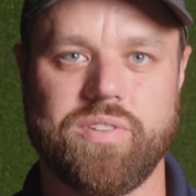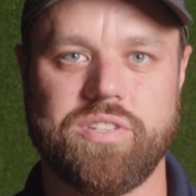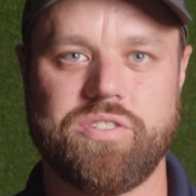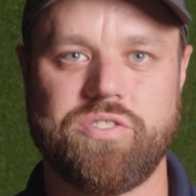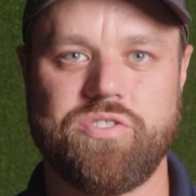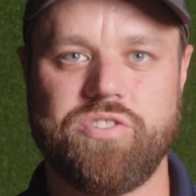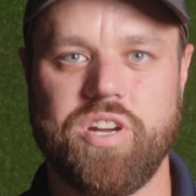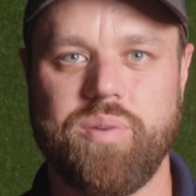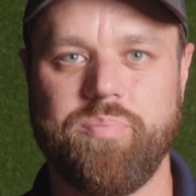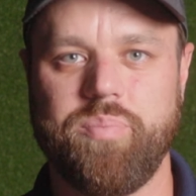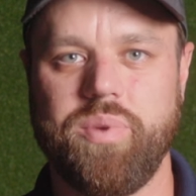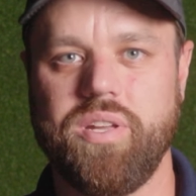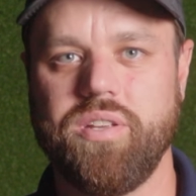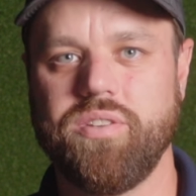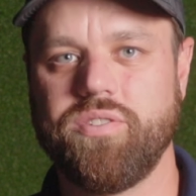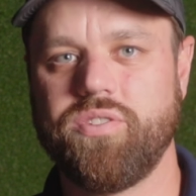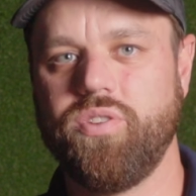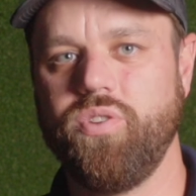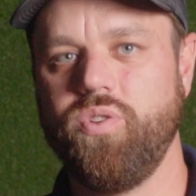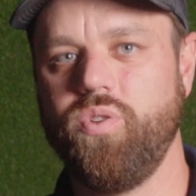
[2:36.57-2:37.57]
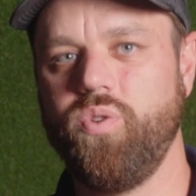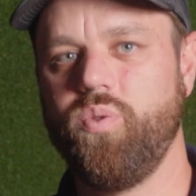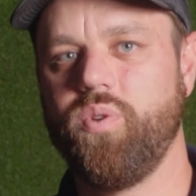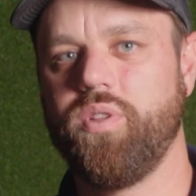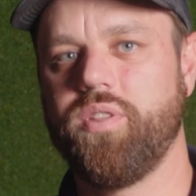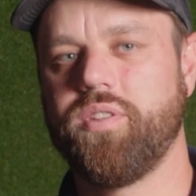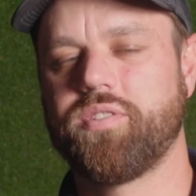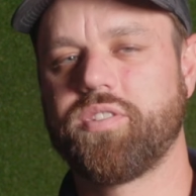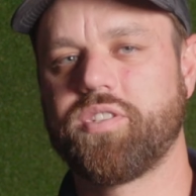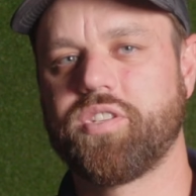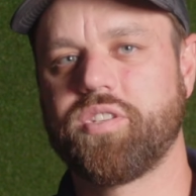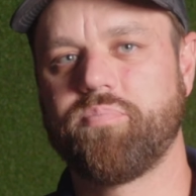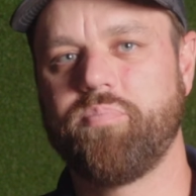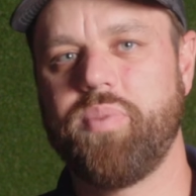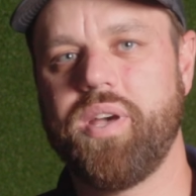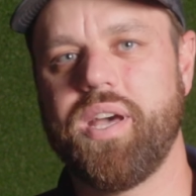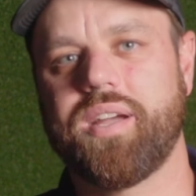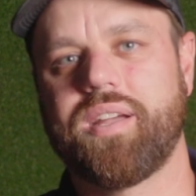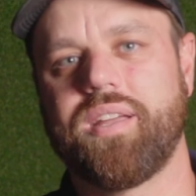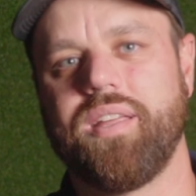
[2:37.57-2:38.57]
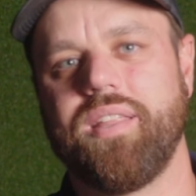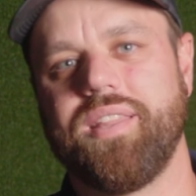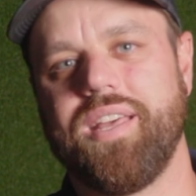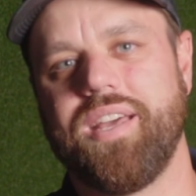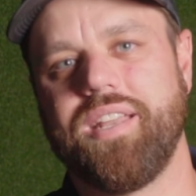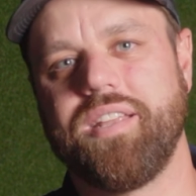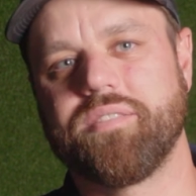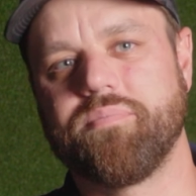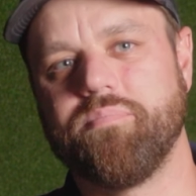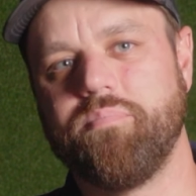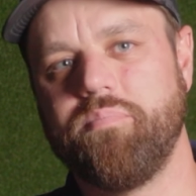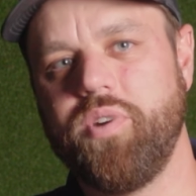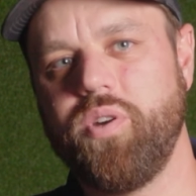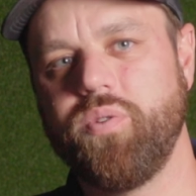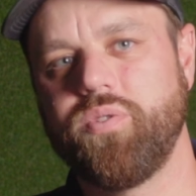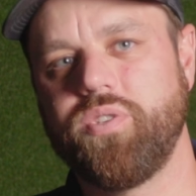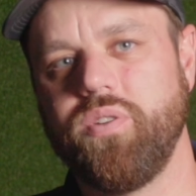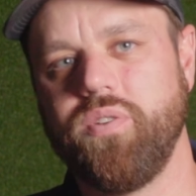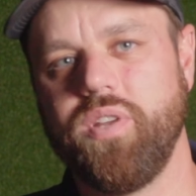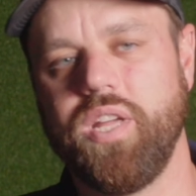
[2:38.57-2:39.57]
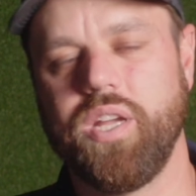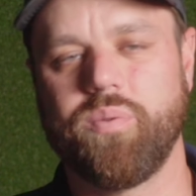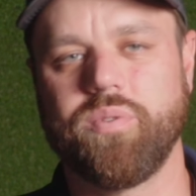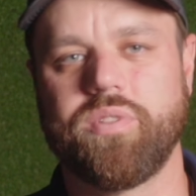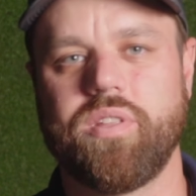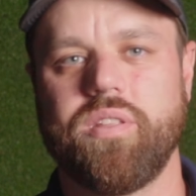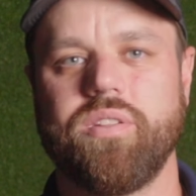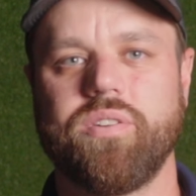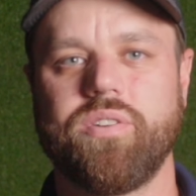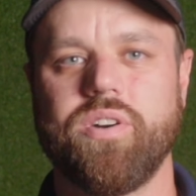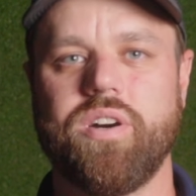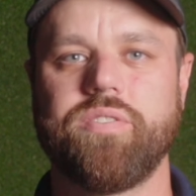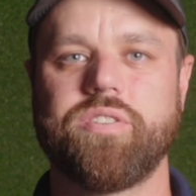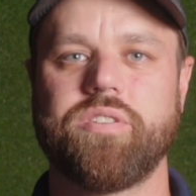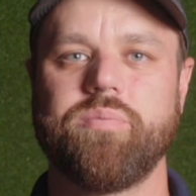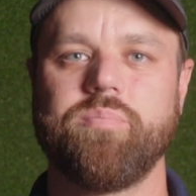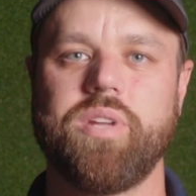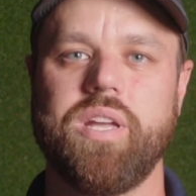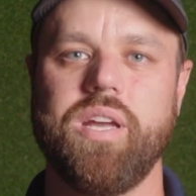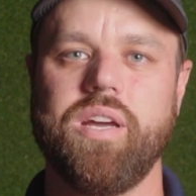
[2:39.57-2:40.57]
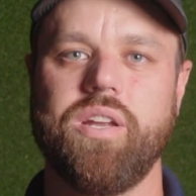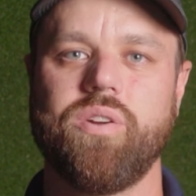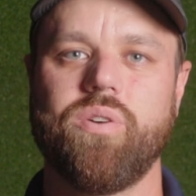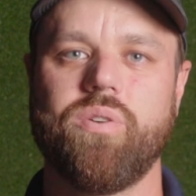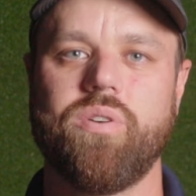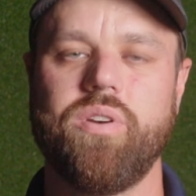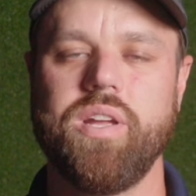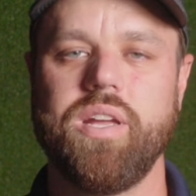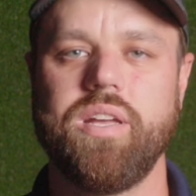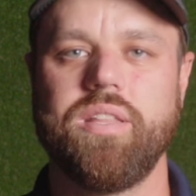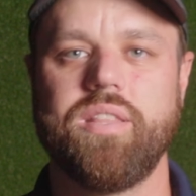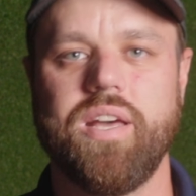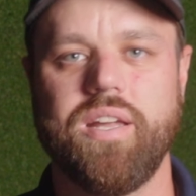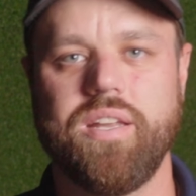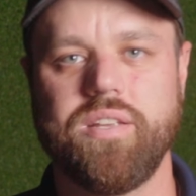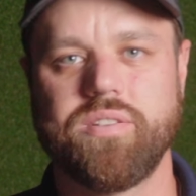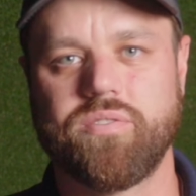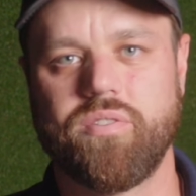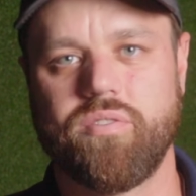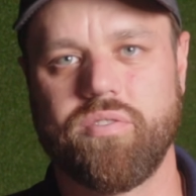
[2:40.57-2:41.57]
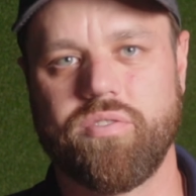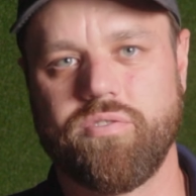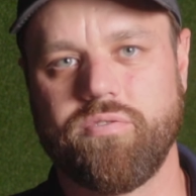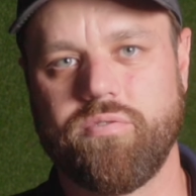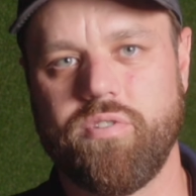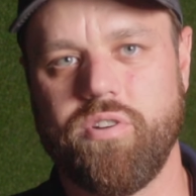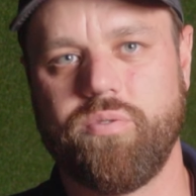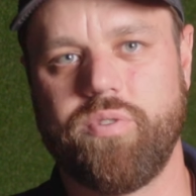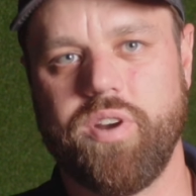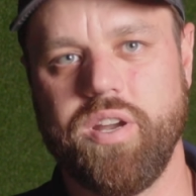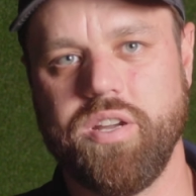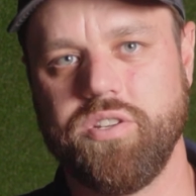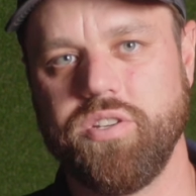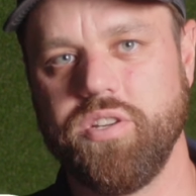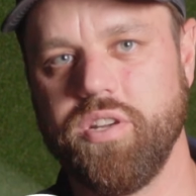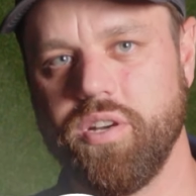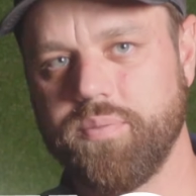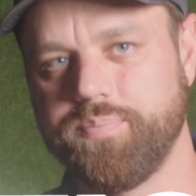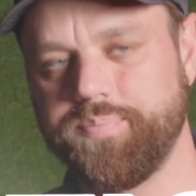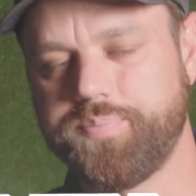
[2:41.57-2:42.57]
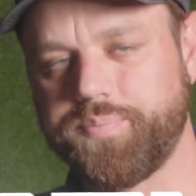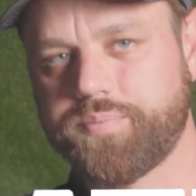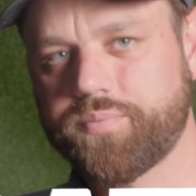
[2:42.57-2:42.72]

Let's jump into the spec that is most unique within the golf sim category, and that is the throw ratio.